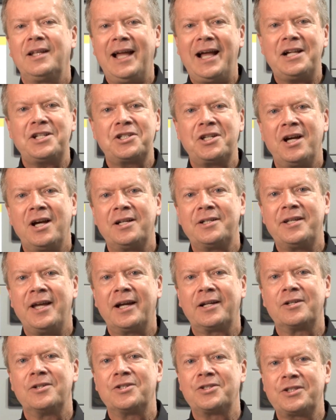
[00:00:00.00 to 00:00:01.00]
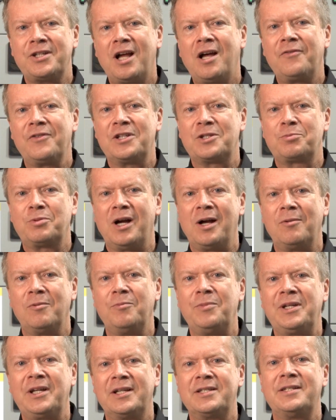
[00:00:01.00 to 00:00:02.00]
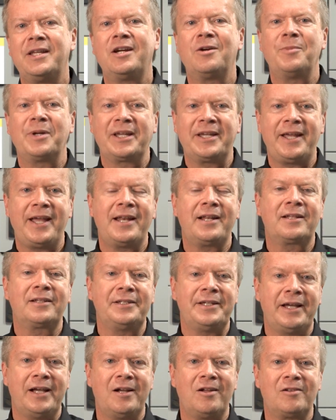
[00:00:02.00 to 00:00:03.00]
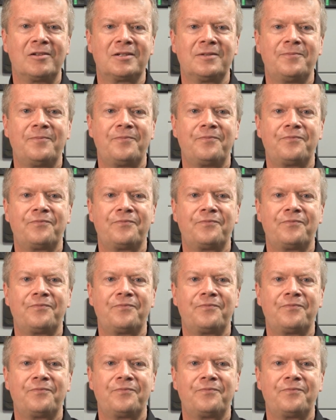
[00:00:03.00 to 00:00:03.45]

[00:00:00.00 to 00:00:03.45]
Latch contactors solve this problem because they are mechanically held.